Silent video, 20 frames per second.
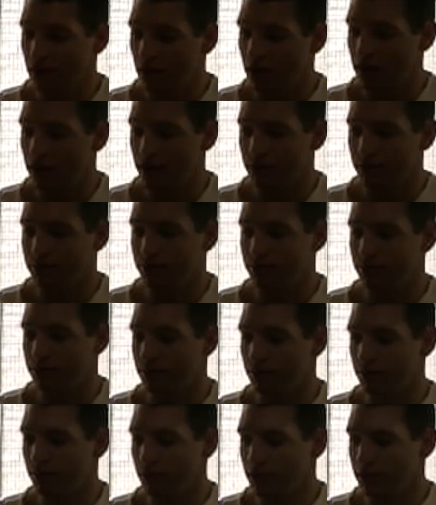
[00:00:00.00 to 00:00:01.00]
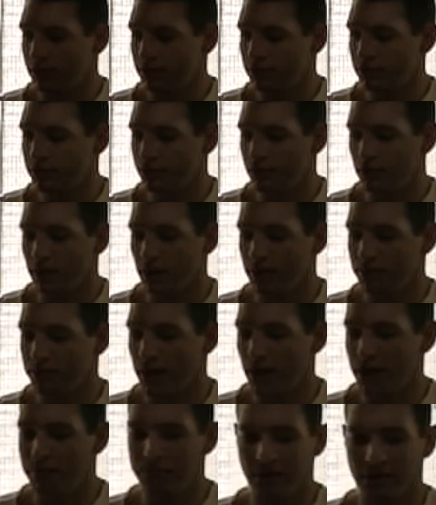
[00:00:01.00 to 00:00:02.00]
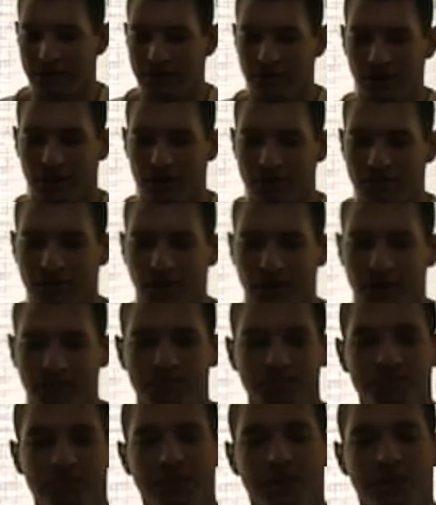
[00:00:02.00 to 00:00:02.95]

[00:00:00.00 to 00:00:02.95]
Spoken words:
it was a really good result. I'm happy. It's a lot of fun.